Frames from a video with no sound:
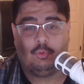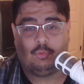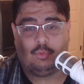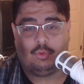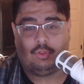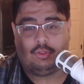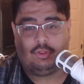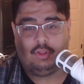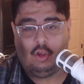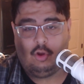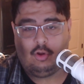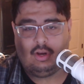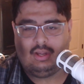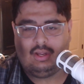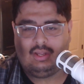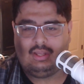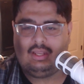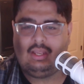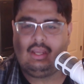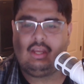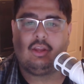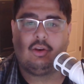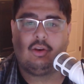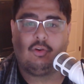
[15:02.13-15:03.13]
with Yoda,
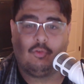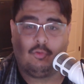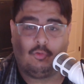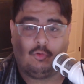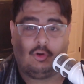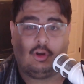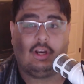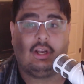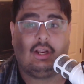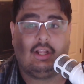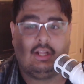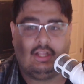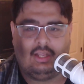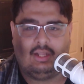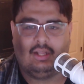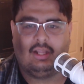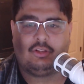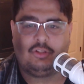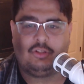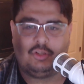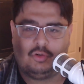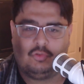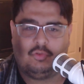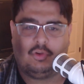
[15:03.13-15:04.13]
he can really
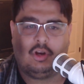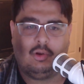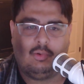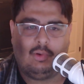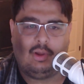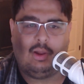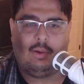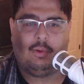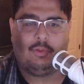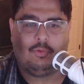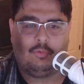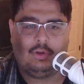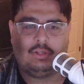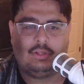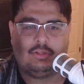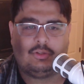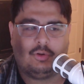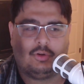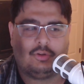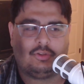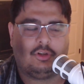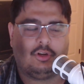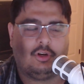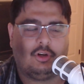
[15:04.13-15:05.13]
let you run away with
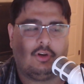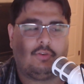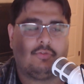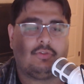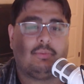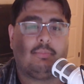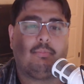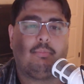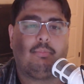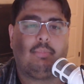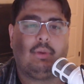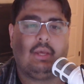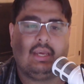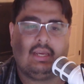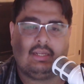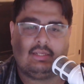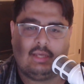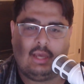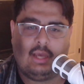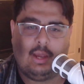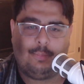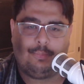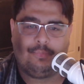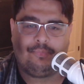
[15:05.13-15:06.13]
resource curves big
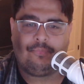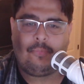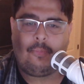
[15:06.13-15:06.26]
time.